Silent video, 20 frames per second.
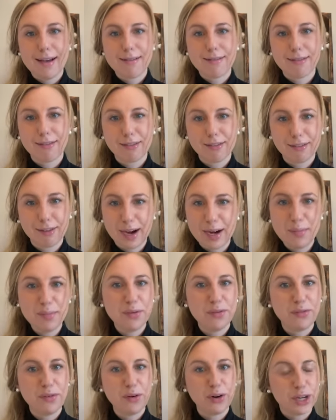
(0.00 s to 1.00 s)
right
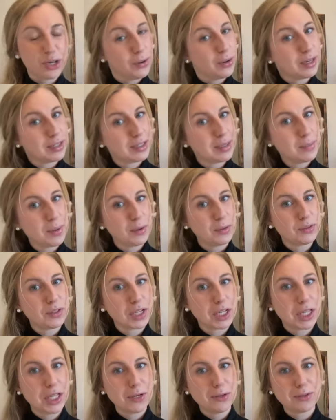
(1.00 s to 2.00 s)
before you are supposed
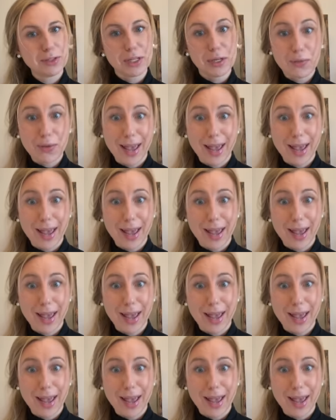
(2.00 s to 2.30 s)
to close and